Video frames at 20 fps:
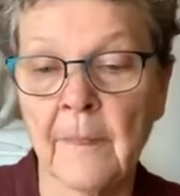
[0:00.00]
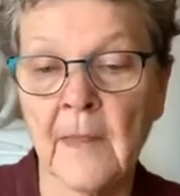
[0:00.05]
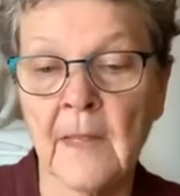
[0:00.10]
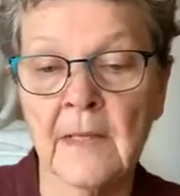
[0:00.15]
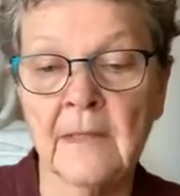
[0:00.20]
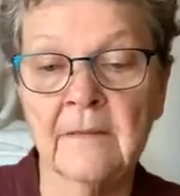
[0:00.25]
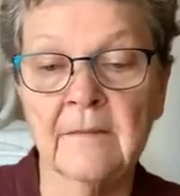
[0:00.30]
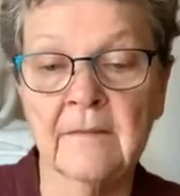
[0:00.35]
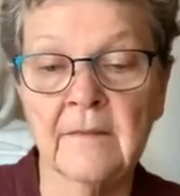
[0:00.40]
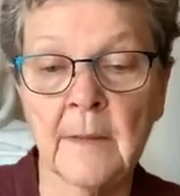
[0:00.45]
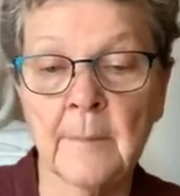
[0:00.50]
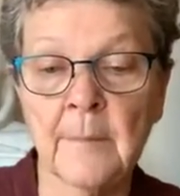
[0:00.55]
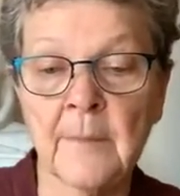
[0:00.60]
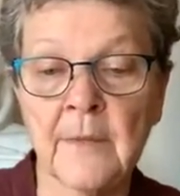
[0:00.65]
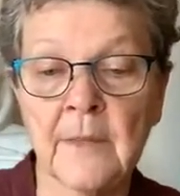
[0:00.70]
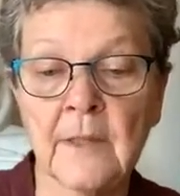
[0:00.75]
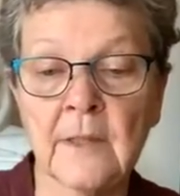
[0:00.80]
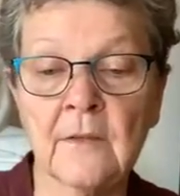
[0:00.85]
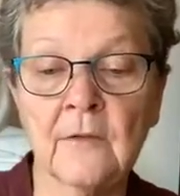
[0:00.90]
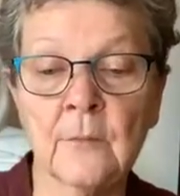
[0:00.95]
is
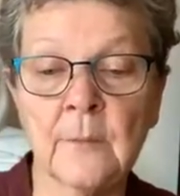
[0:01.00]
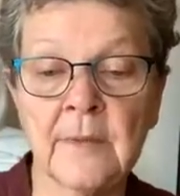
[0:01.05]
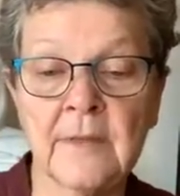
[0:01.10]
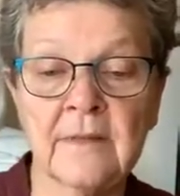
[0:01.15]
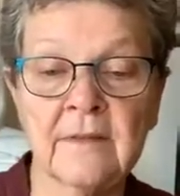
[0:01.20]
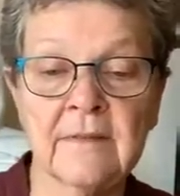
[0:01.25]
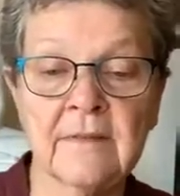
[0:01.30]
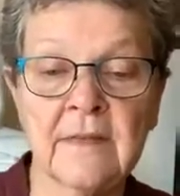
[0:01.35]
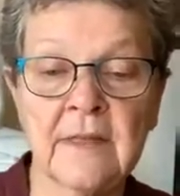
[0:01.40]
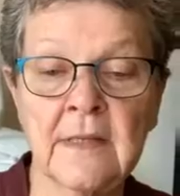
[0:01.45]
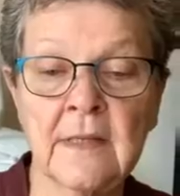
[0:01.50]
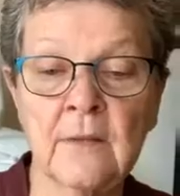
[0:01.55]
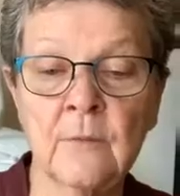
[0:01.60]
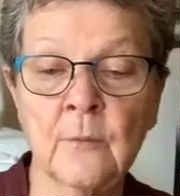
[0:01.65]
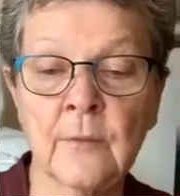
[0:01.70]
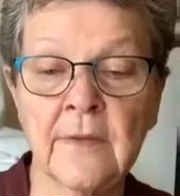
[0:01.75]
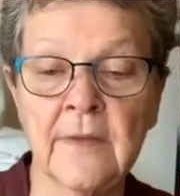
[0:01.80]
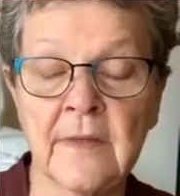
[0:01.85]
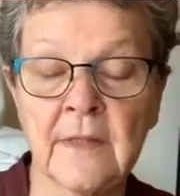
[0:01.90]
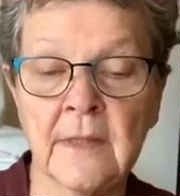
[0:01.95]
something to be seen
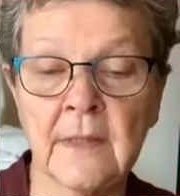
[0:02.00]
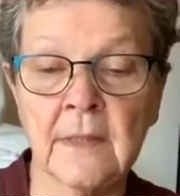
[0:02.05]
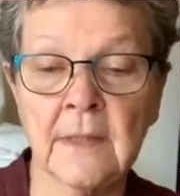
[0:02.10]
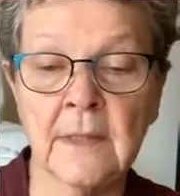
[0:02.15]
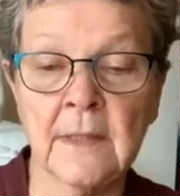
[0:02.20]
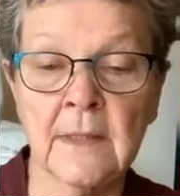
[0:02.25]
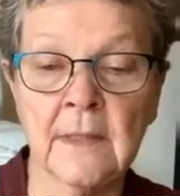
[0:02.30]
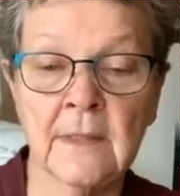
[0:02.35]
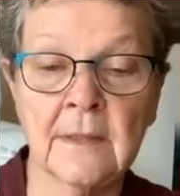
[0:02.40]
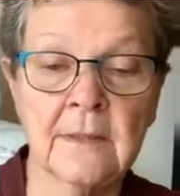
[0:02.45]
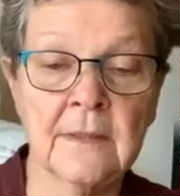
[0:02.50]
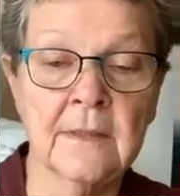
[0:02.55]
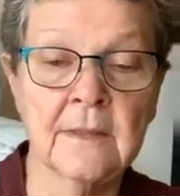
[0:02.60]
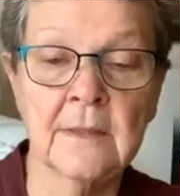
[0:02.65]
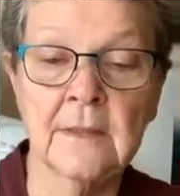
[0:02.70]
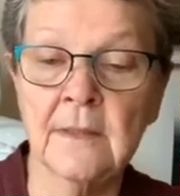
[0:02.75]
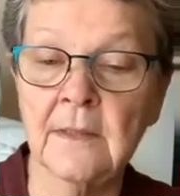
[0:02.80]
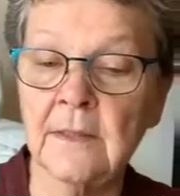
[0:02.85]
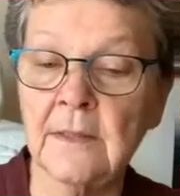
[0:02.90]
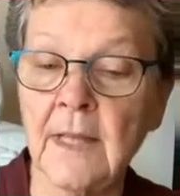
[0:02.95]
within,
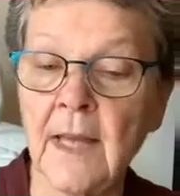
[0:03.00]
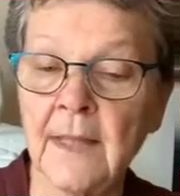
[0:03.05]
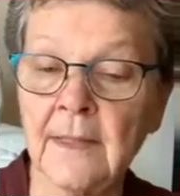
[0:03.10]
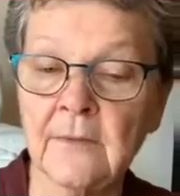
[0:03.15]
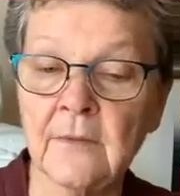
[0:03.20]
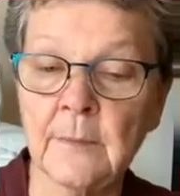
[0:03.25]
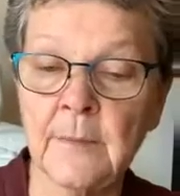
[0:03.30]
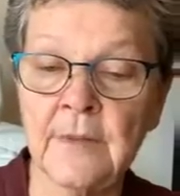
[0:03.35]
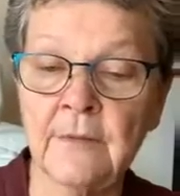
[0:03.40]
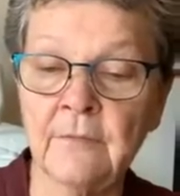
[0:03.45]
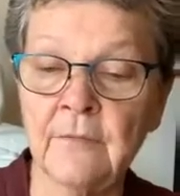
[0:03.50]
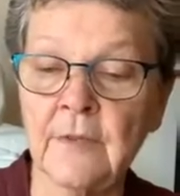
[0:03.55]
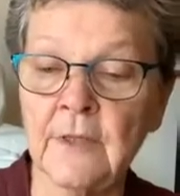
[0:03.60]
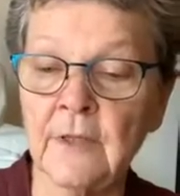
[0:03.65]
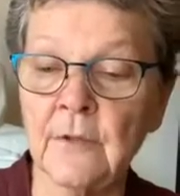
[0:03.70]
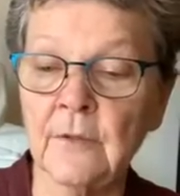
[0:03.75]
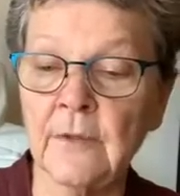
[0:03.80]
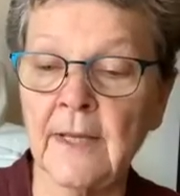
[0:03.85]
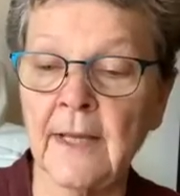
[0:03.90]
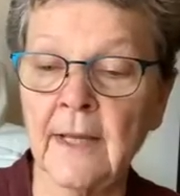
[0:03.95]
not to be
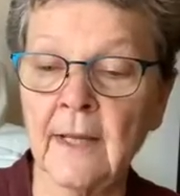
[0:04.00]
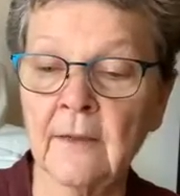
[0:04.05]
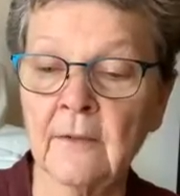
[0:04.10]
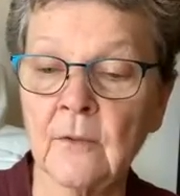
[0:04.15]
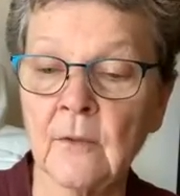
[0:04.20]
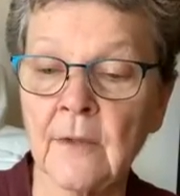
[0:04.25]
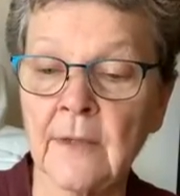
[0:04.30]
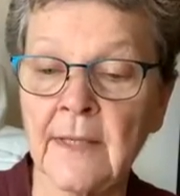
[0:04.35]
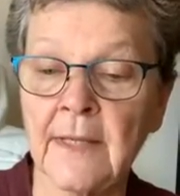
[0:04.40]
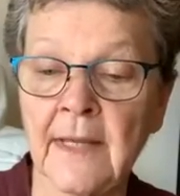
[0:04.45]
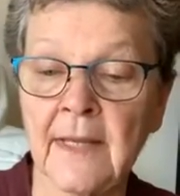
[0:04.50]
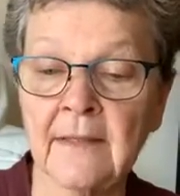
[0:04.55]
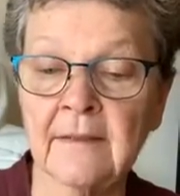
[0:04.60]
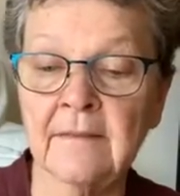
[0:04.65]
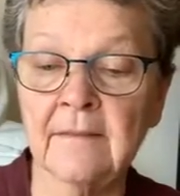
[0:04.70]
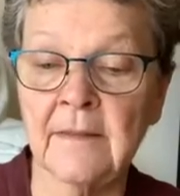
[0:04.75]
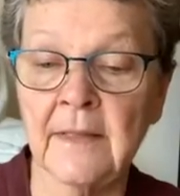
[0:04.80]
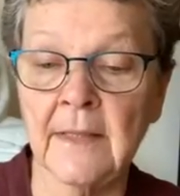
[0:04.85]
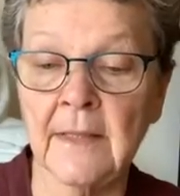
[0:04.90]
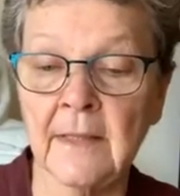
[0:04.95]
figured out or
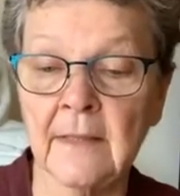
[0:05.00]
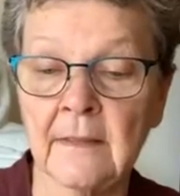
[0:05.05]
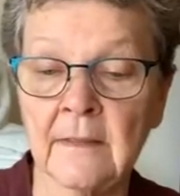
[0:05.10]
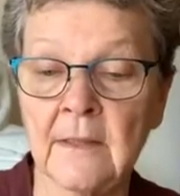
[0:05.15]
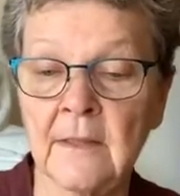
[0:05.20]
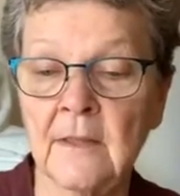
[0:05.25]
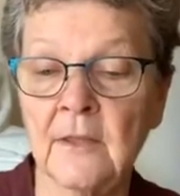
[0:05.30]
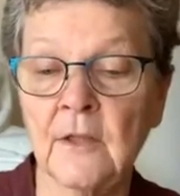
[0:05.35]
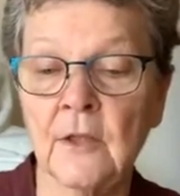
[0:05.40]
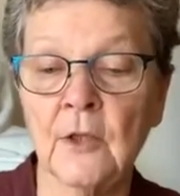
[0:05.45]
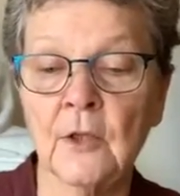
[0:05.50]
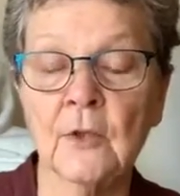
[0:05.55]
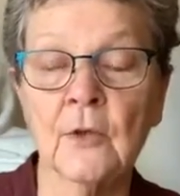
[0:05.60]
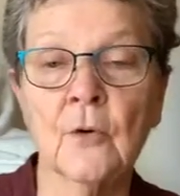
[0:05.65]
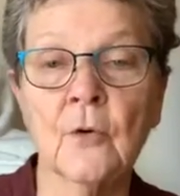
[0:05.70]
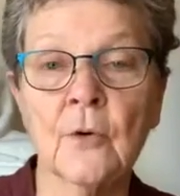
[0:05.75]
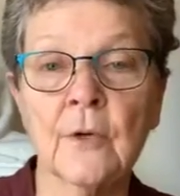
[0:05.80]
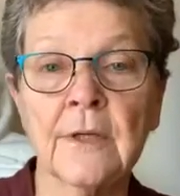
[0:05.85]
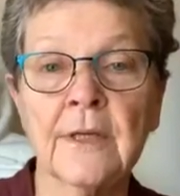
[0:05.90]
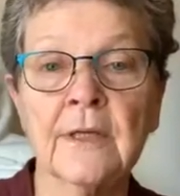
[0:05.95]
guessed at
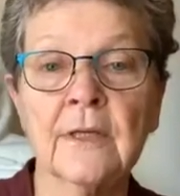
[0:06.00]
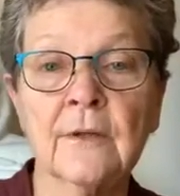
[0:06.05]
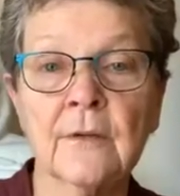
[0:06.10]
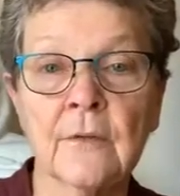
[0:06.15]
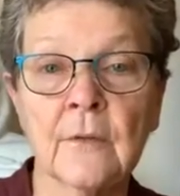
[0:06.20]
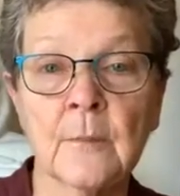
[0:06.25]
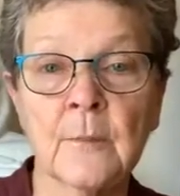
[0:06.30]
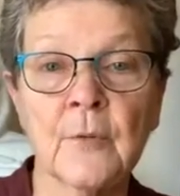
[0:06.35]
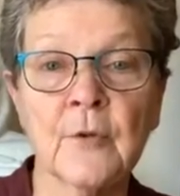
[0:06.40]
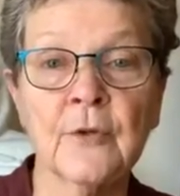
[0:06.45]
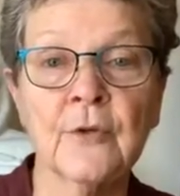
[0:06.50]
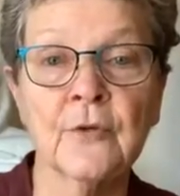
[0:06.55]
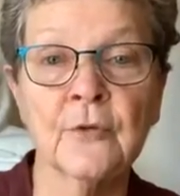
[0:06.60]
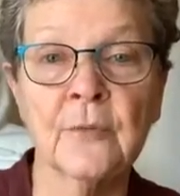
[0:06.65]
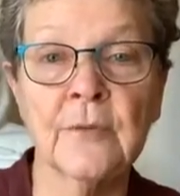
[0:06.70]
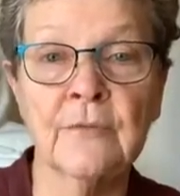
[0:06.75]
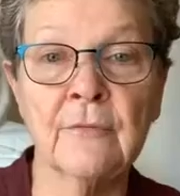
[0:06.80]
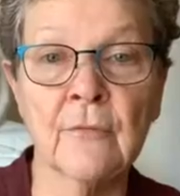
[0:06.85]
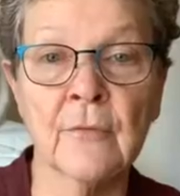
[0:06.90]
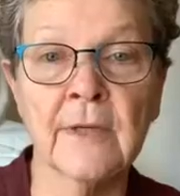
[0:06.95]
according to the books
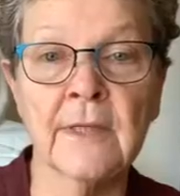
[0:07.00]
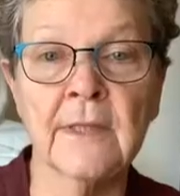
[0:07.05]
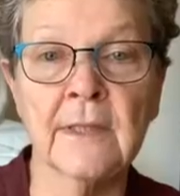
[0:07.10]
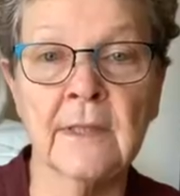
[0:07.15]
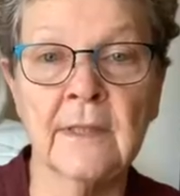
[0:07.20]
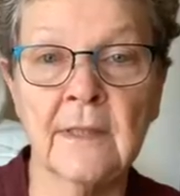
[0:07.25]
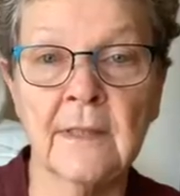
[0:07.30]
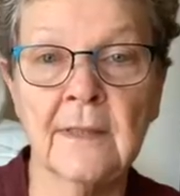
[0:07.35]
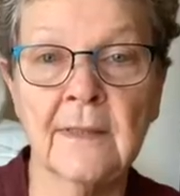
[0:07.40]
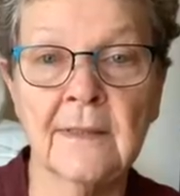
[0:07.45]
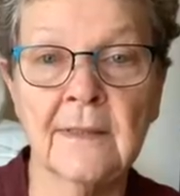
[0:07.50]
we've read.